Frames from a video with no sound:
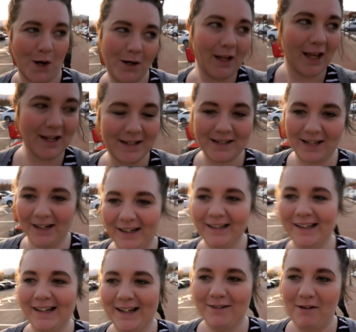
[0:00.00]
Target.
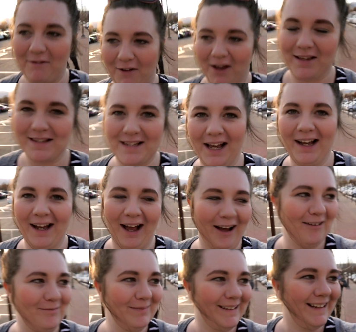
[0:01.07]
We've got
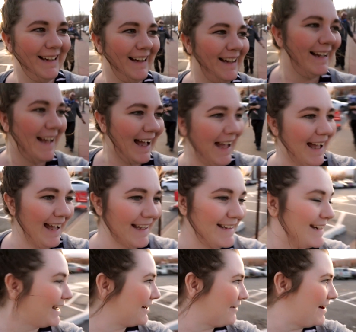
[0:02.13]
some uh,
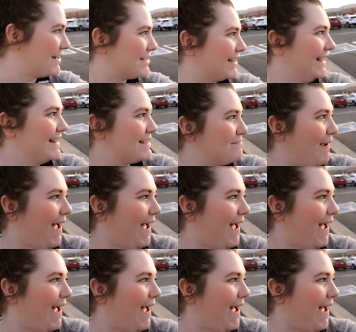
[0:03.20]
decorations